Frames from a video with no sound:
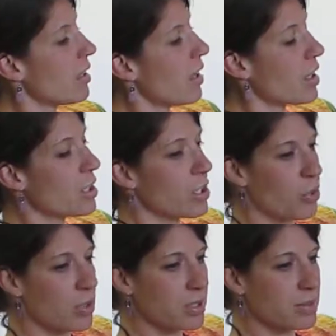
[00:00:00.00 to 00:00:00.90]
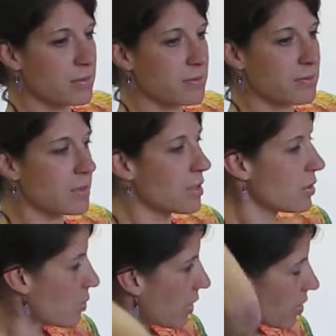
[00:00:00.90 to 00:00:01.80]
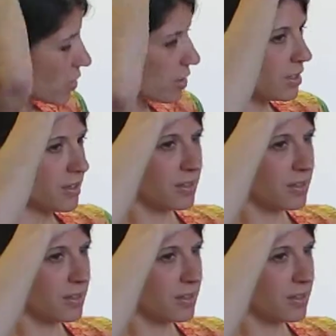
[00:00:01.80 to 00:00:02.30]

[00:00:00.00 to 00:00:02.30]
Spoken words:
a cloak with a hood.